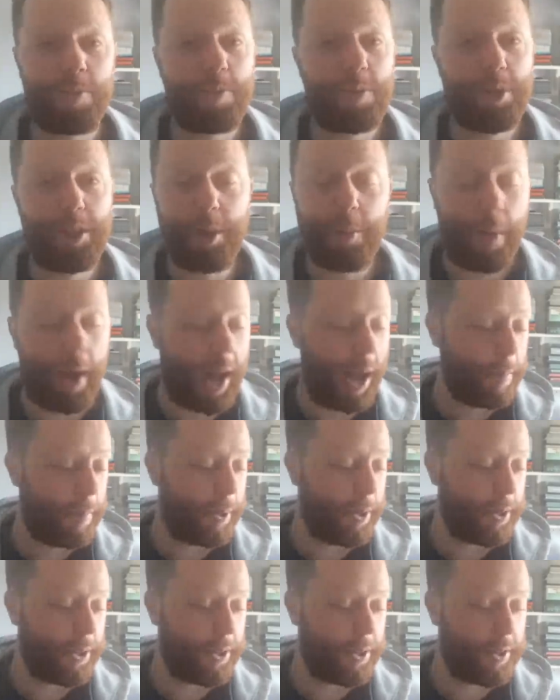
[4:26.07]
We'll see what
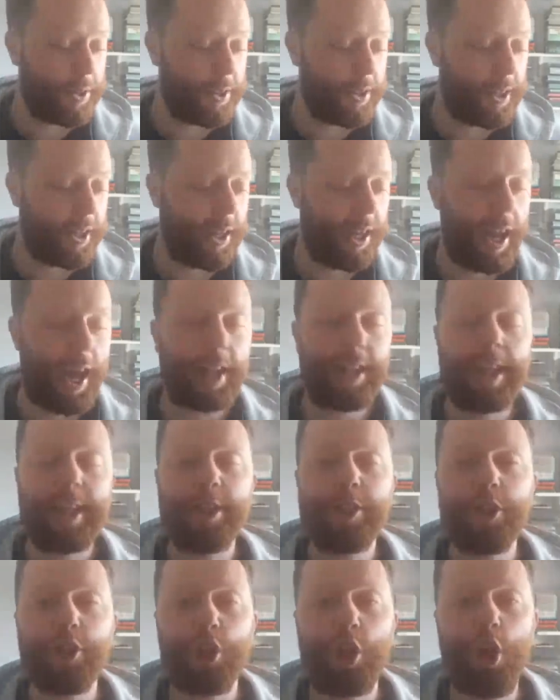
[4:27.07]
happens. And then
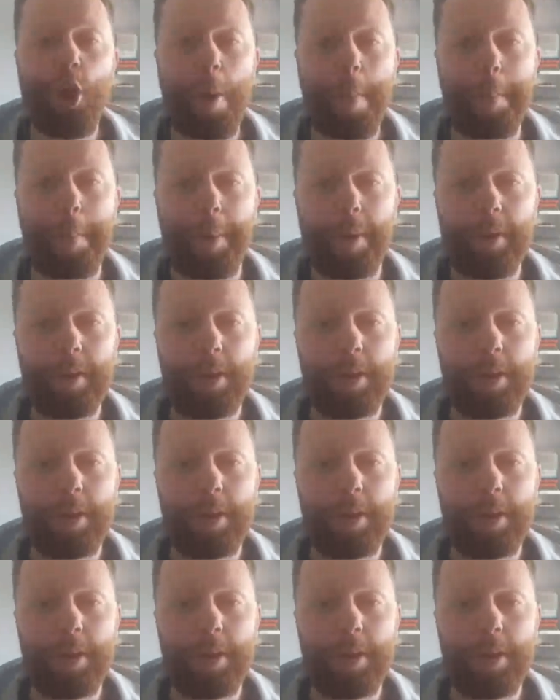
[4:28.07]
Slup.